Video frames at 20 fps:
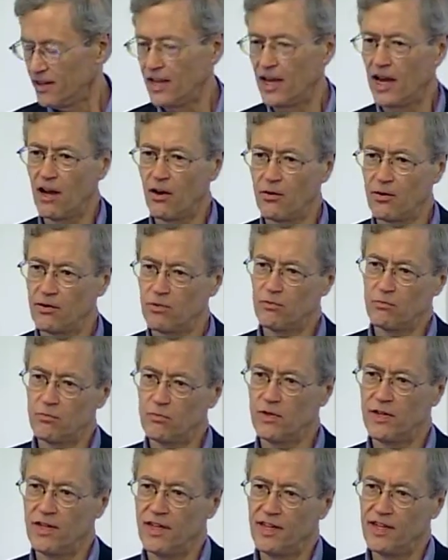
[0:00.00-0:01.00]
Now,
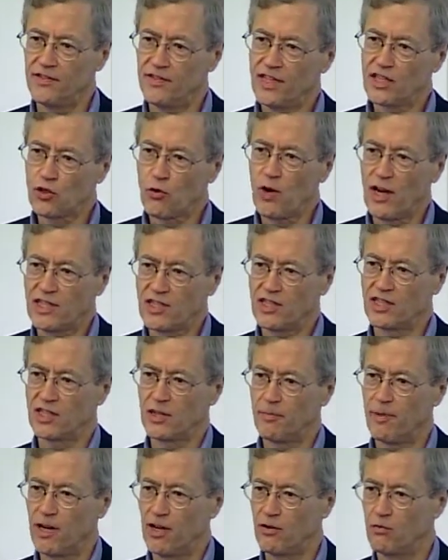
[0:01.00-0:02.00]
these questions
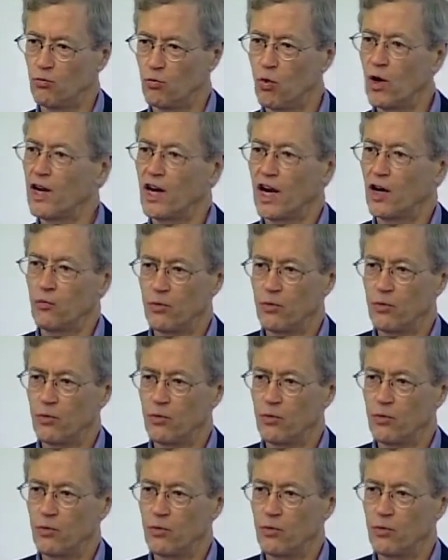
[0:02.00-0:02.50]
about what are